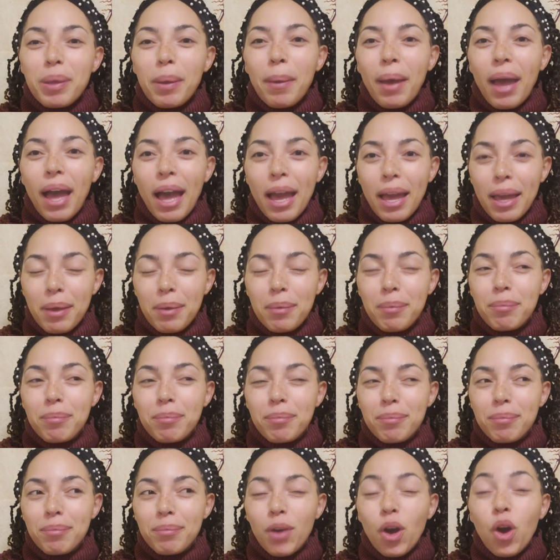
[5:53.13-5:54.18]
I'm
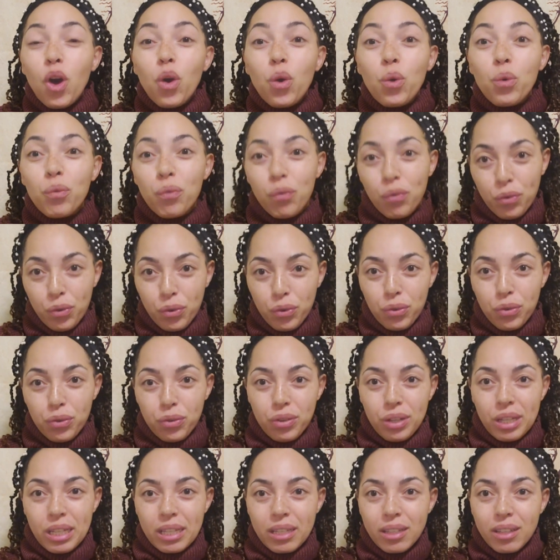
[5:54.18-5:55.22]

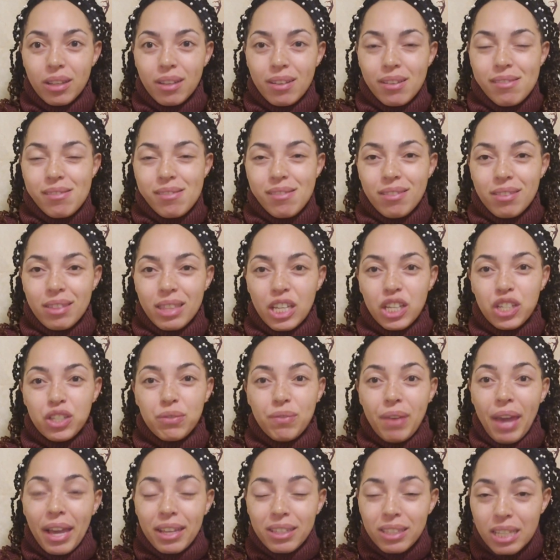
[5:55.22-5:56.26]
hopeful. There's
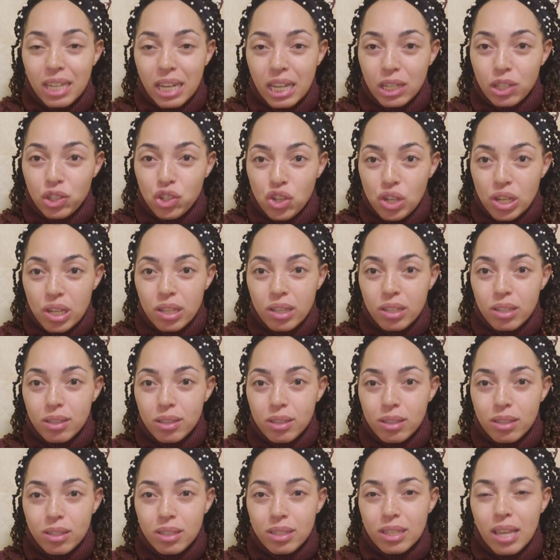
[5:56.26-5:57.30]

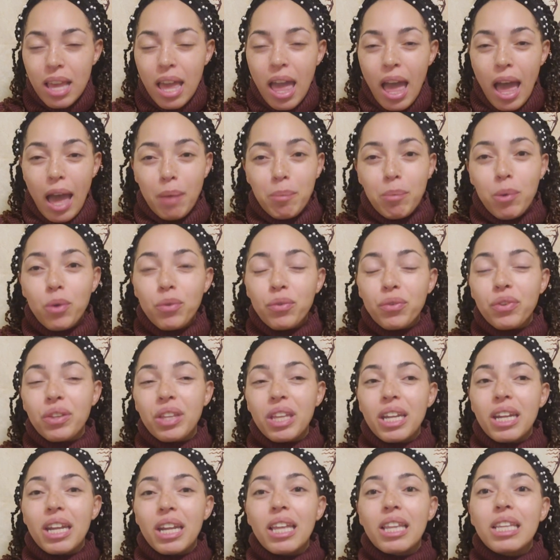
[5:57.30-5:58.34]
vaccinations. I'm hopeful
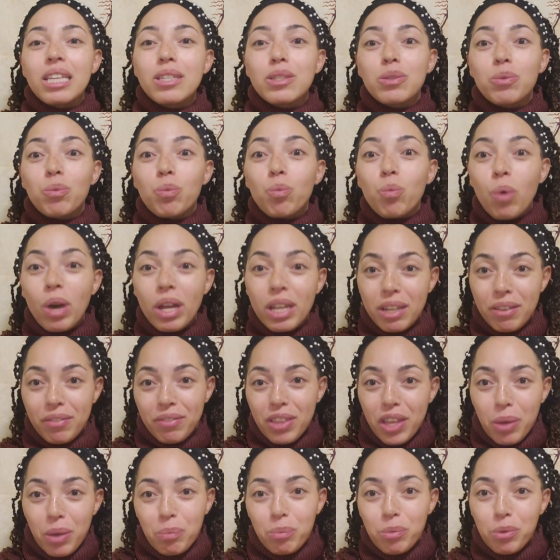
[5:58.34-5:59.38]
that at least one of
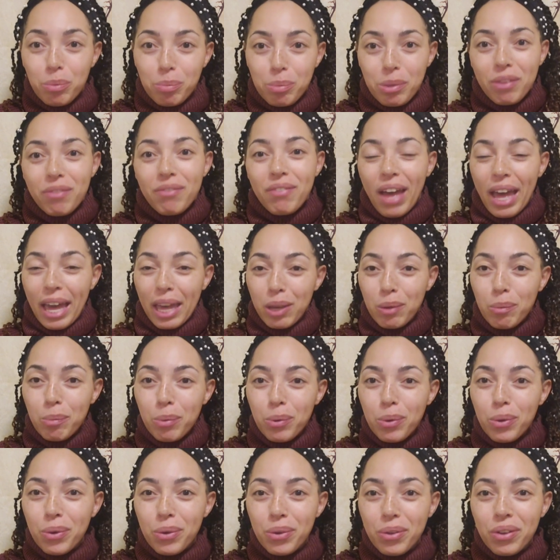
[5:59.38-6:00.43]
them will be
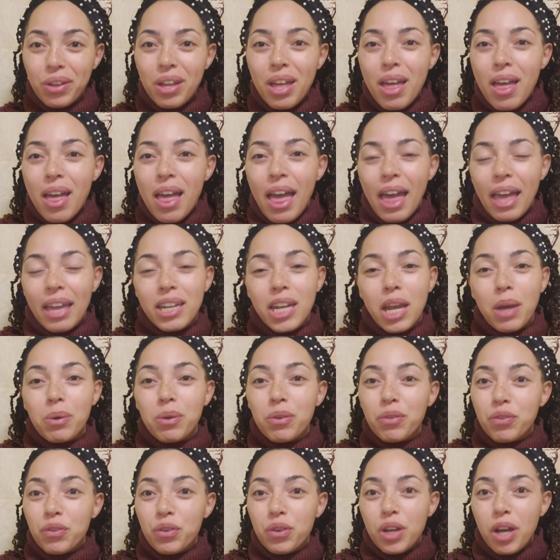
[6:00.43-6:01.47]
viable and I
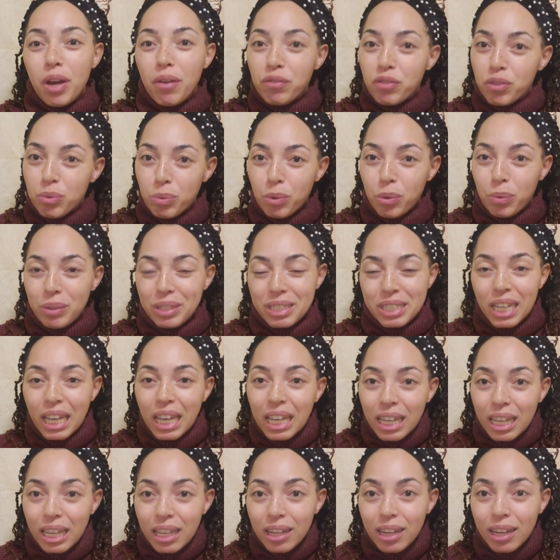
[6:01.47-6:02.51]
will feel comfortable with
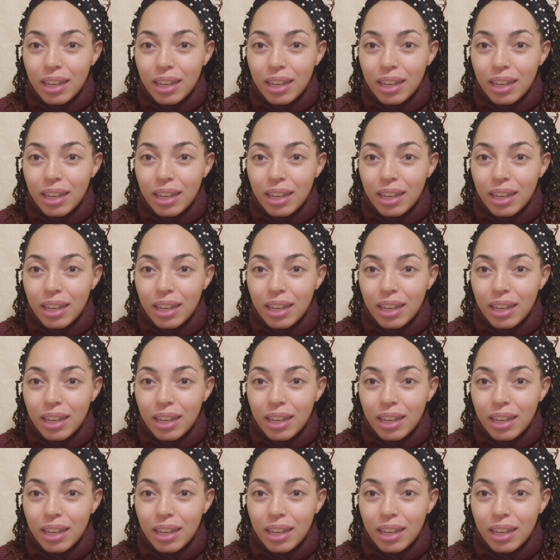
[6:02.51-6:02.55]
taking